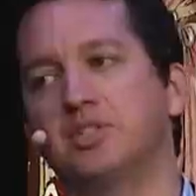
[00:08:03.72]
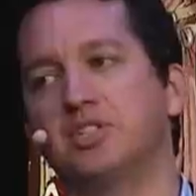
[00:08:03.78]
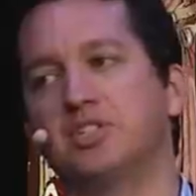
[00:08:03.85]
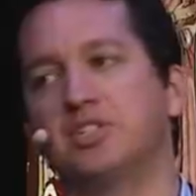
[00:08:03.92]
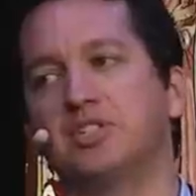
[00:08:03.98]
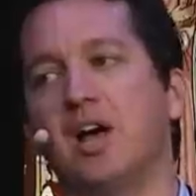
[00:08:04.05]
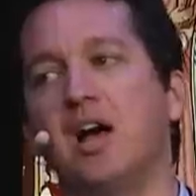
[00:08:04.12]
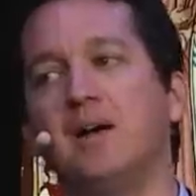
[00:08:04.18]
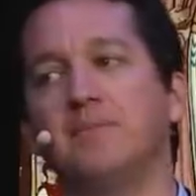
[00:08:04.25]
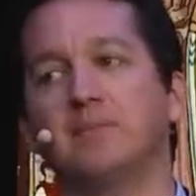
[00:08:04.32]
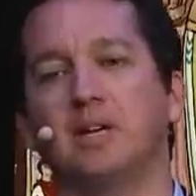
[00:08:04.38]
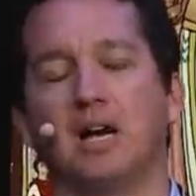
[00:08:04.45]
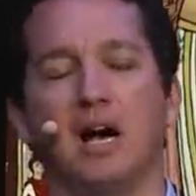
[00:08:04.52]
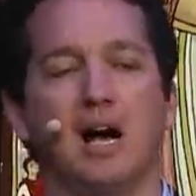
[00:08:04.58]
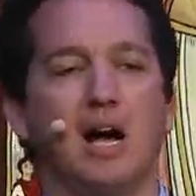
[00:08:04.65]
some
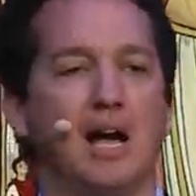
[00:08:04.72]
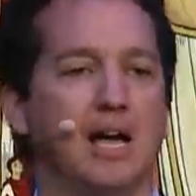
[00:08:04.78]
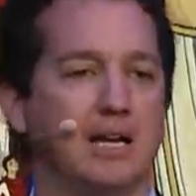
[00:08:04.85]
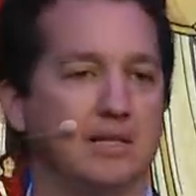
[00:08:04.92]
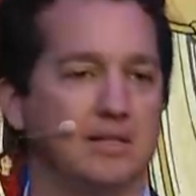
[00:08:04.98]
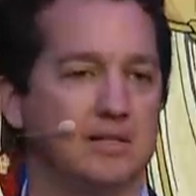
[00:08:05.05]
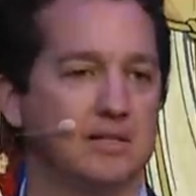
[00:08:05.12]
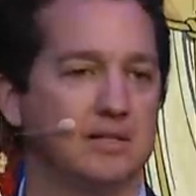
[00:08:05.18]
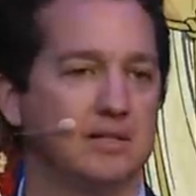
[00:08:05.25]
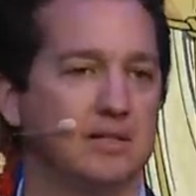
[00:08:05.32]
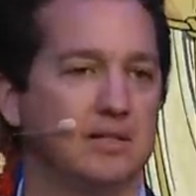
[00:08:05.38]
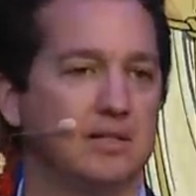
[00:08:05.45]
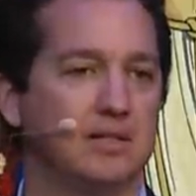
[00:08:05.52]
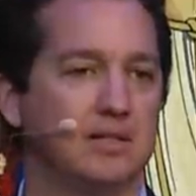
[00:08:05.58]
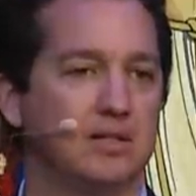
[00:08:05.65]
kind
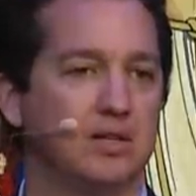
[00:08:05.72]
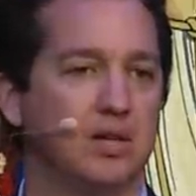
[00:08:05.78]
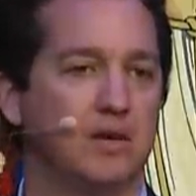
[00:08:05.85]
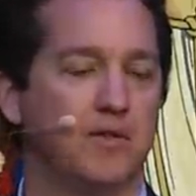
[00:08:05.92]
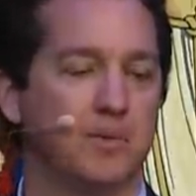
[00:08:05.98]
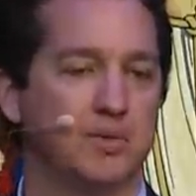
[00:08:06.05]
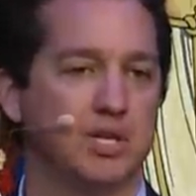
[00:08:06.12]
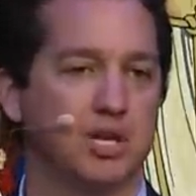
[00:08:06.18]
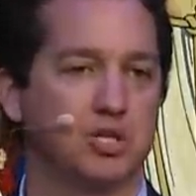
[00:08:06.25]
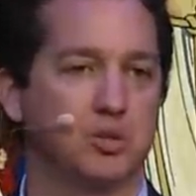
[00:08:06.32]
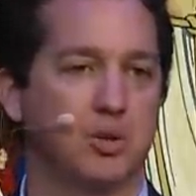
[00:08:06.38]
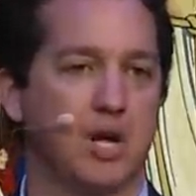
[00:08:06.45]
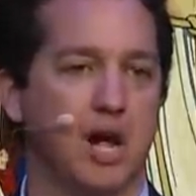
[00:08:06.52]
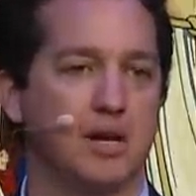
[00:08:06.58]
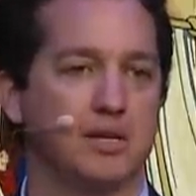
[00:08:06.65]
of
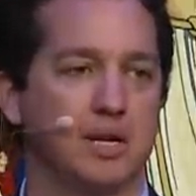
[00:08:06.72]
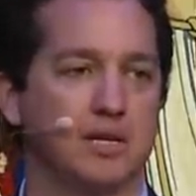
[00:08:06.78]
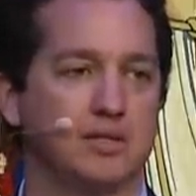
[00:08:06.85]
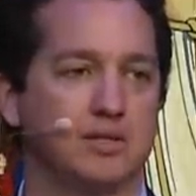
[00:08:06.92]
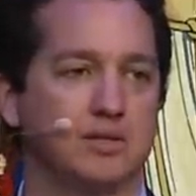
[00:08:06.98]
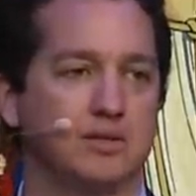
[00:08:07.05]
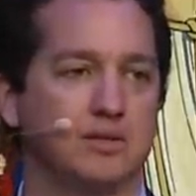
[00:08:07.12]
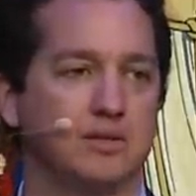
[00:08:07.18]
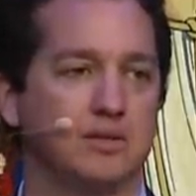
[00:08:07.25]
homosexual conduct,